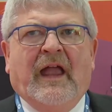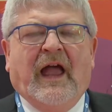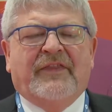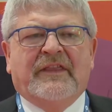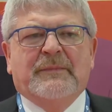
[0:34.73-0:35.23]

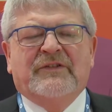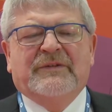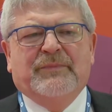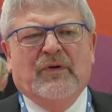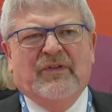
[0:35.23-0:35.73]
I think the
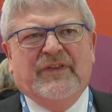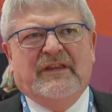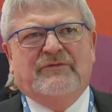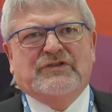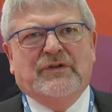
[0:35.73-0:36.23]
most important
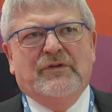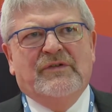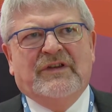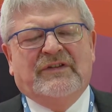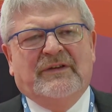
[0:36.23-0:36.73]
thing of
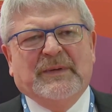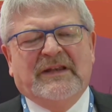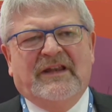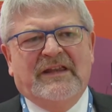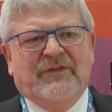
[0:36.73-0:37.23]
DEWS is there's
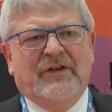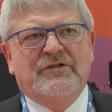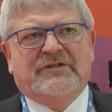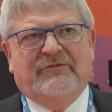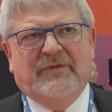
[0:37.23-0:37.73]
been an
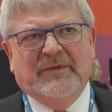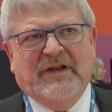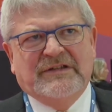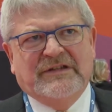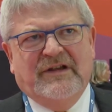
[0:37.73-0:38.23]
evolution from
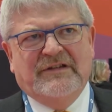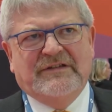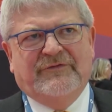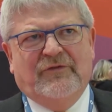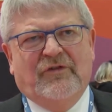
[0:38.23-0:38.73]

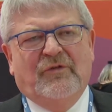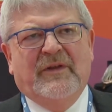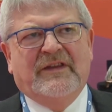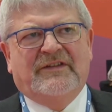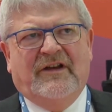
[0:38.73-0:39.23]
1994
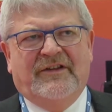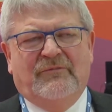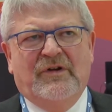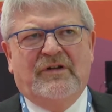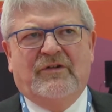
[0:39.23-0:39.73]
when they
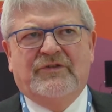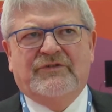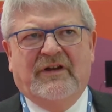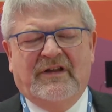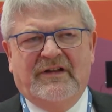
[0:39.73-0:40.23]
started work on
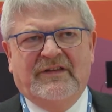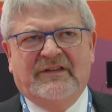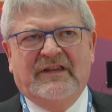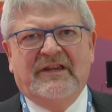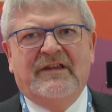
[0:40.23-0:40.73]
dry eye
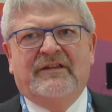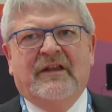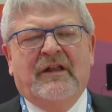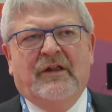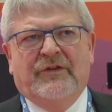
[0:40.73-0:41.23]
disease
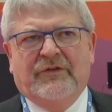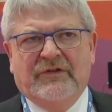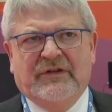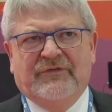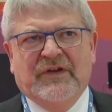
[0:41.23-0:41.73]

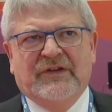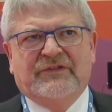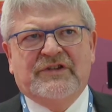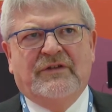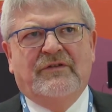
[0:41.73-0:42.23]
through to the
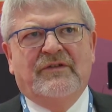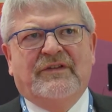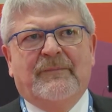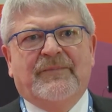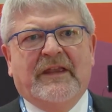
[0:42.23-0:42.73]
first
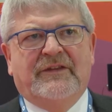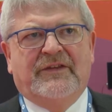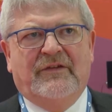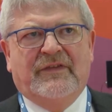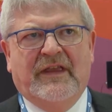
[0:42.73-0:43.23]
DEWS in
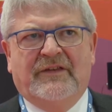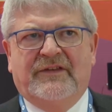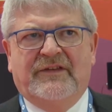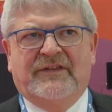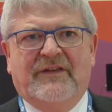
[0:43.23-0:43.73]

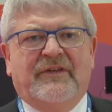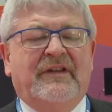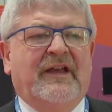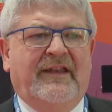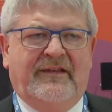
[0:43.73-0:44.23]

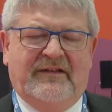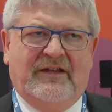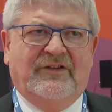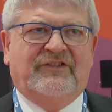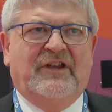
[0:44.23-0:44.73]
2007 and
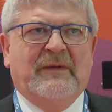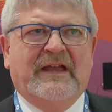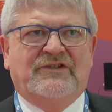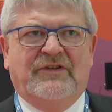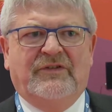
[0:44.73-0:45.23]
last year we
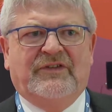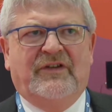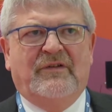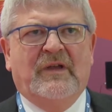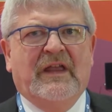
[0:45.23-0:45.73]
had DEWS
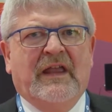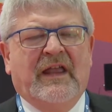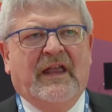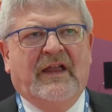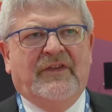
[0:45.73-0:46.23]
II.
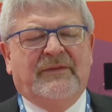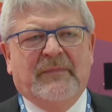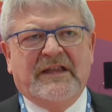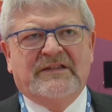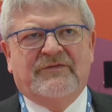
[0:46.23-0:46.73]
And the
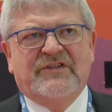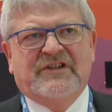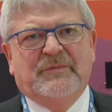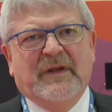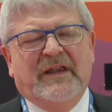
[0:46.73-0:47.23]
main
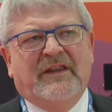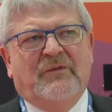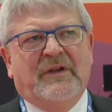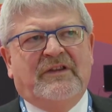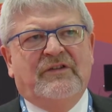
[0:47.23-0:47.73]
difference is being
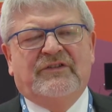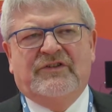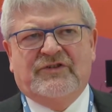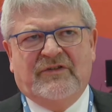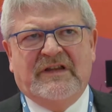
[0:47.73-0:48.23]
that we used
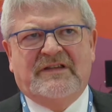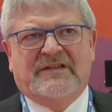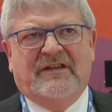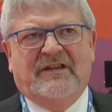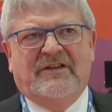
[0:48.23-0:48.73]
to
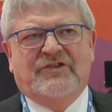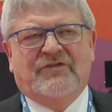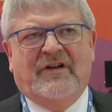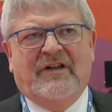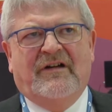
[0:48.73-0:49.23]
treat
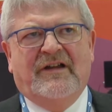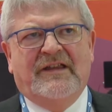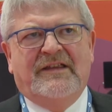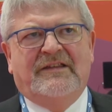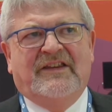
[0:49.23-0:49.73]
dry
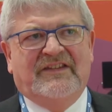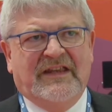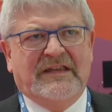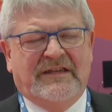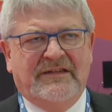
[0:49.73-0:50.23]
eye
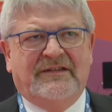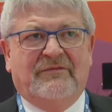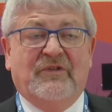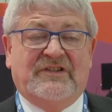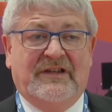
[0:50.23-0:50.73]
disease,
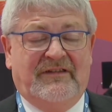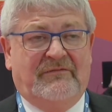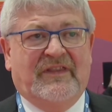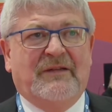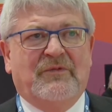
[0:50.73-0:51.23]
which
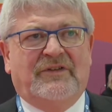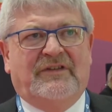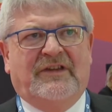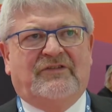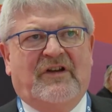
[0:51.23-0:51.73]
then was
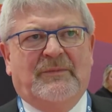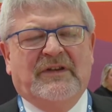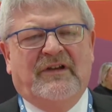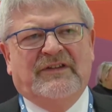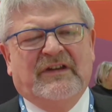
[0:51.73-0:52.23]
described
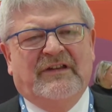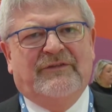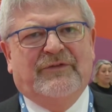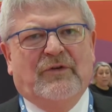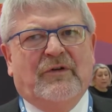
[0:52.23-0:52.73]
in
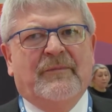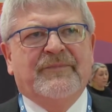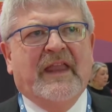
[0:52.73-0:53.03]
1994,